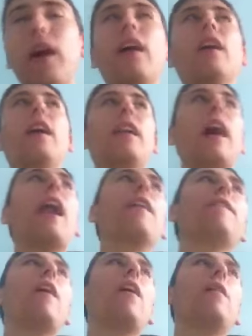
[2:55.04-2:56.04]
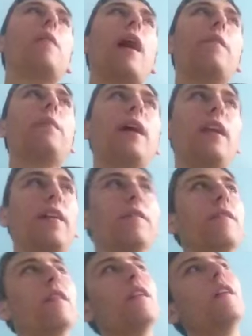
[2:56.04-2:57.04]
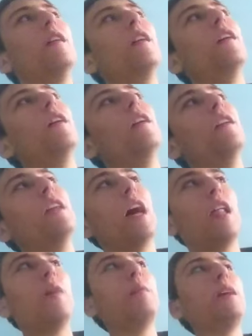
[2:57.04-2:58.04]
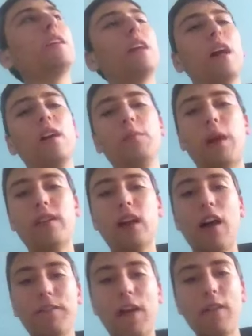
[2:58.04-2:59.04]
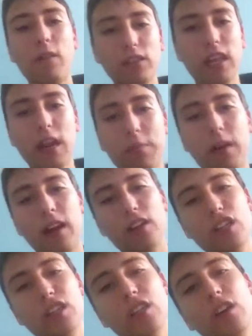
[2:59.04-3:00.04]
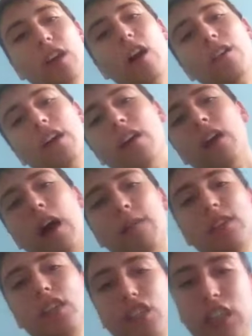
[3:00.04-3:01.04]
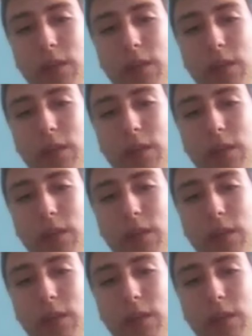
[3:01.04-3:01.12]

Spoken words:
player in the NFL, in my opinion. Now, let me tell you my top 5 most hated players, just so y'all know. Obviously,